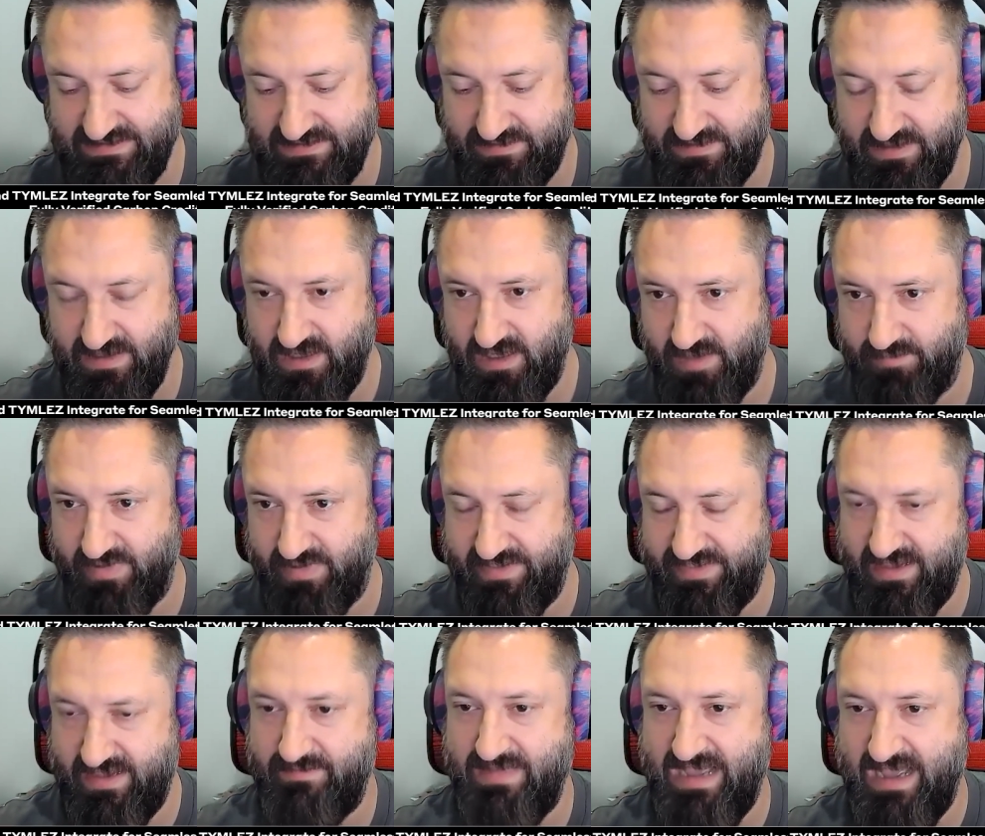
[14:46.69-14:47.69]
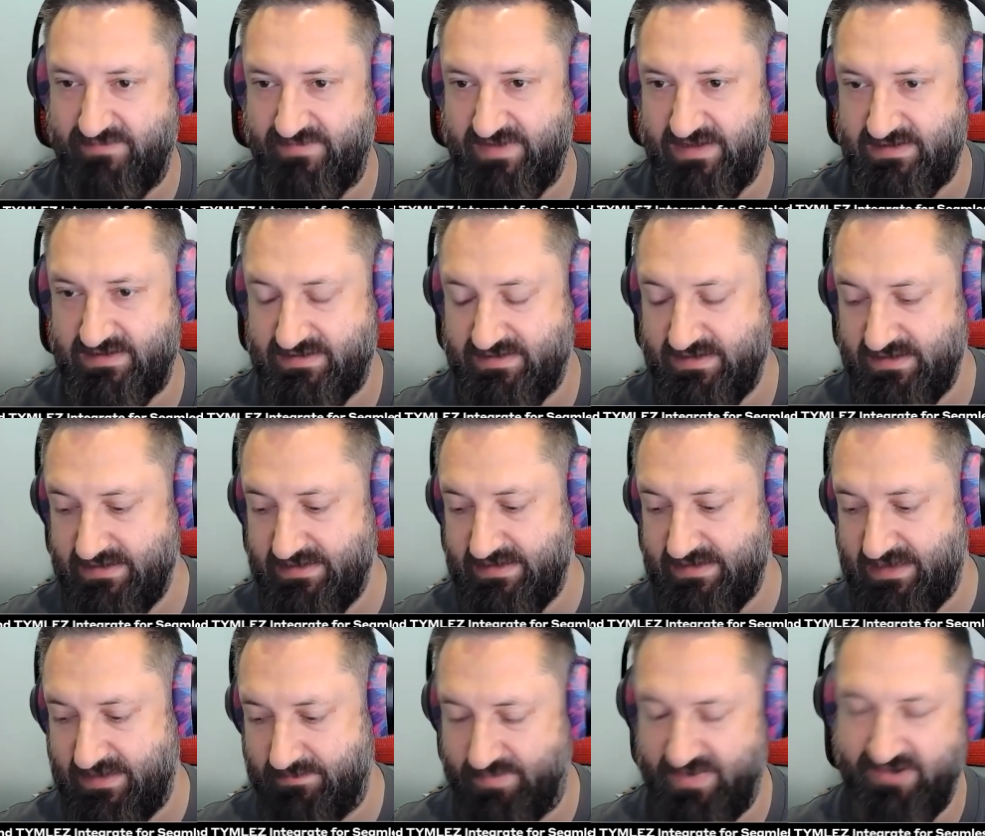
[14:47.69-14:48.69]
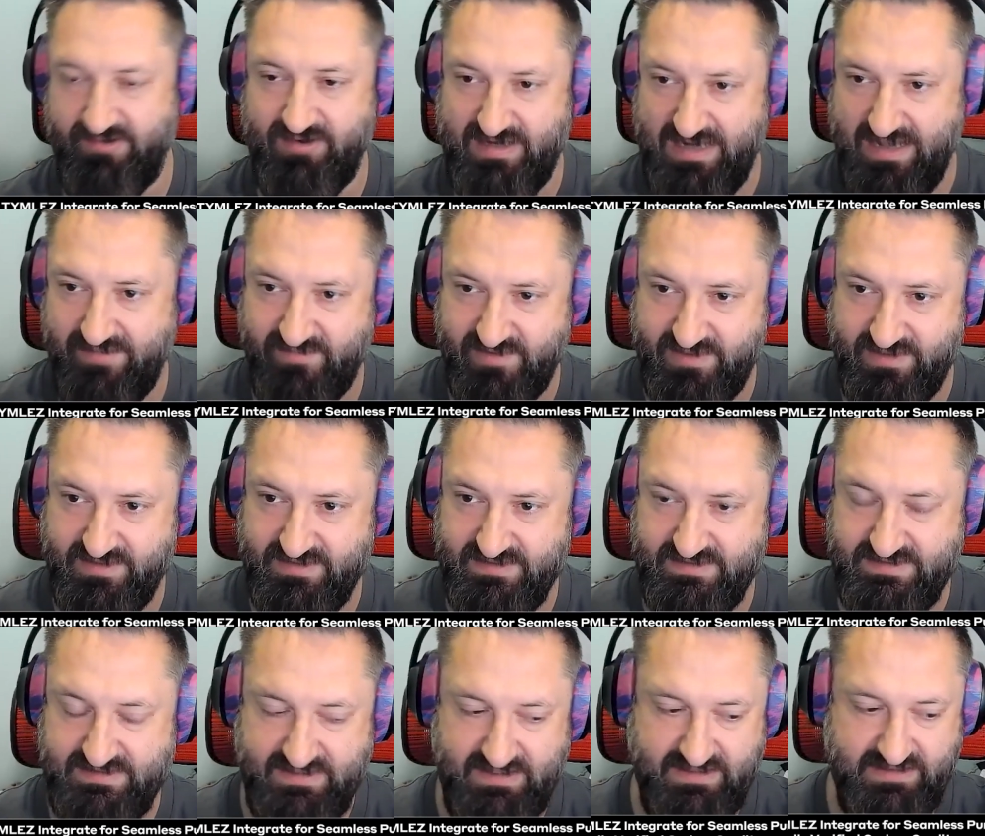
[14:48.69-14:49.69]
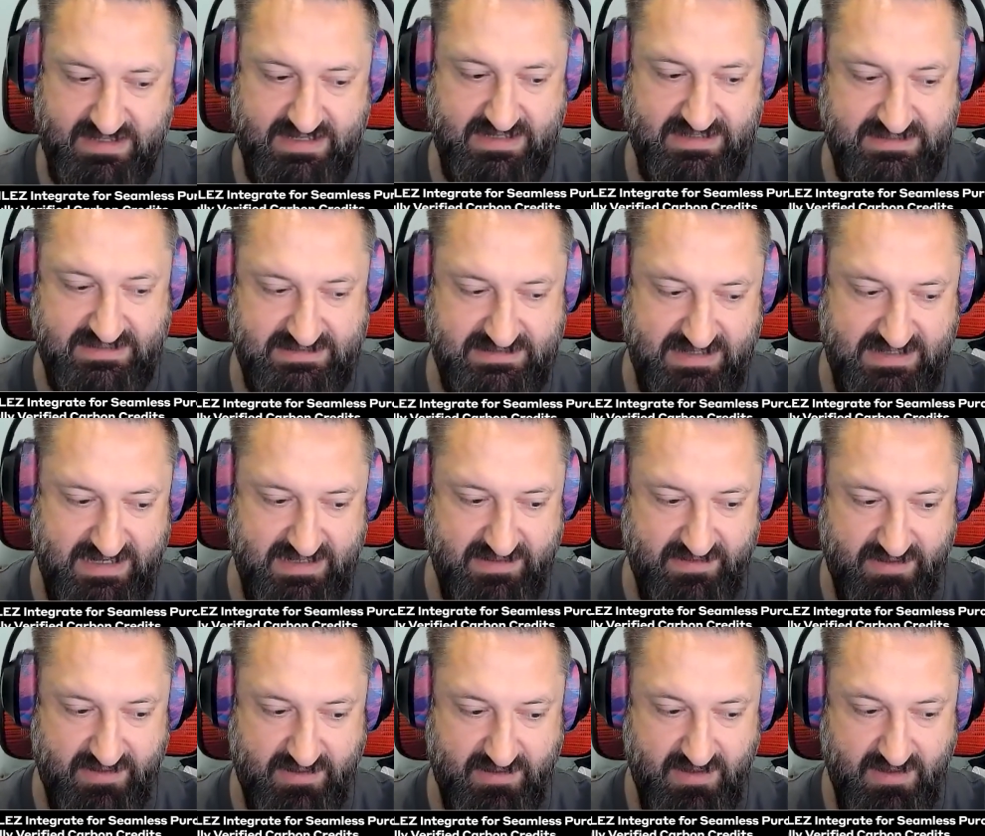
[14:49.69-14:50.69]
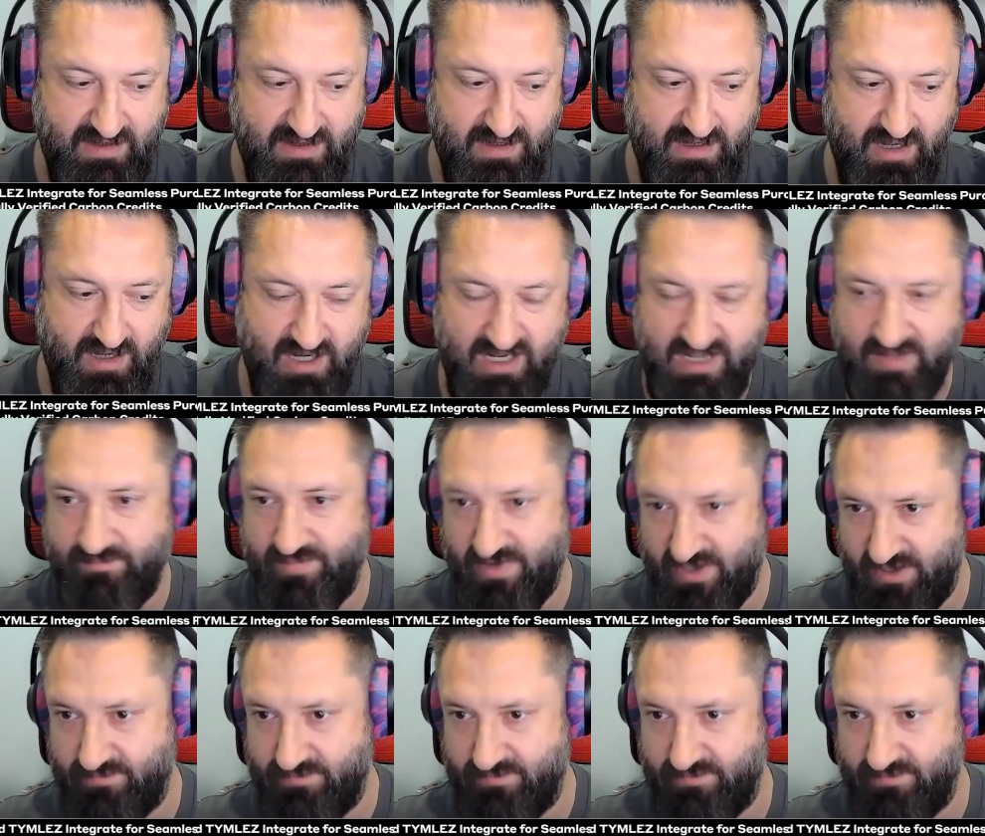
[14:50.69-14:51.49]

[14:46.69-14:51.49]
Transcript: And by them having empirical evidence that they can say that by